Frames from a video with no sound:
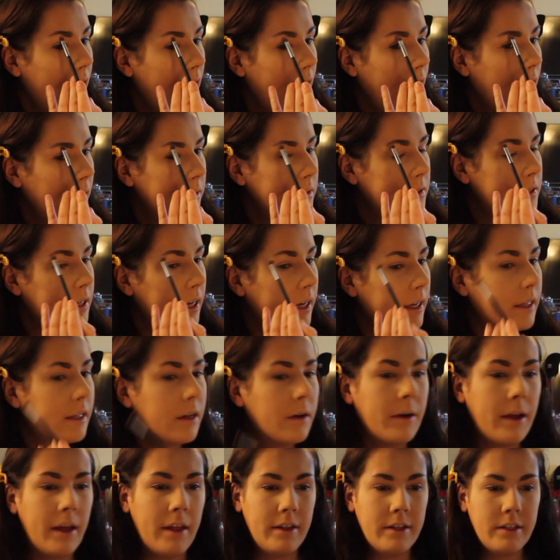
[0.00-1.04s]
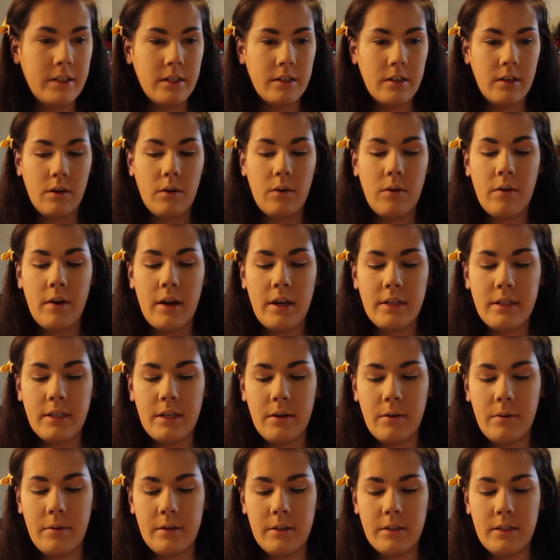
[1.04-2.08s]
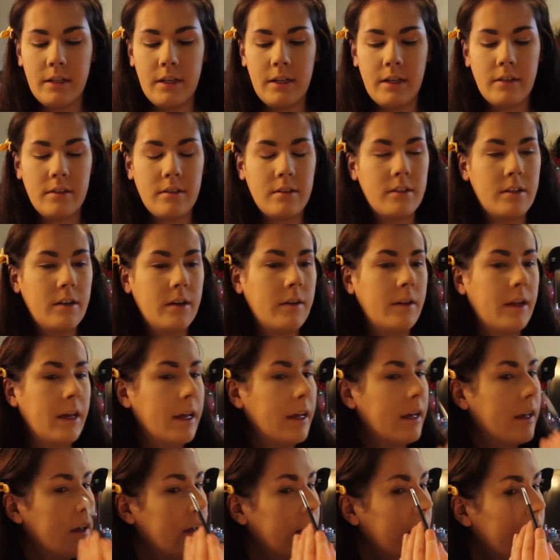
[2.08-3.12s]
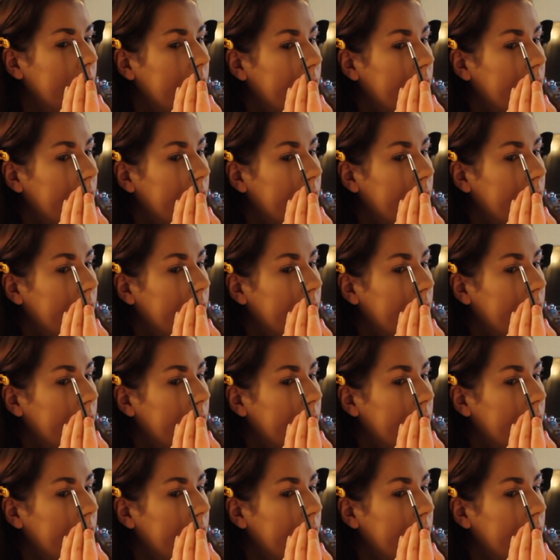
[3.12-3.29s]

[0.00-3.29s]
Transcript: I was like, okay, this is a crazy coincidence. So like,